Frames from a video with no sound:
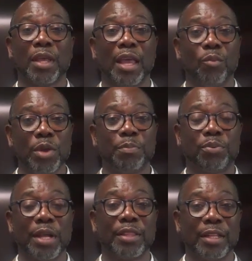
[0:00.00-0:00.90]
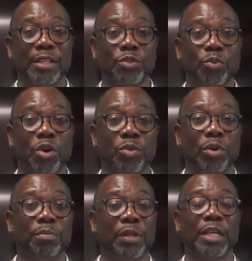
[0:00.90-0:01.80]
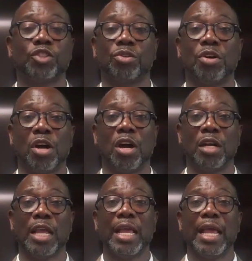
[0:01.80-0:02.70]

And we pray that this word will bless your heart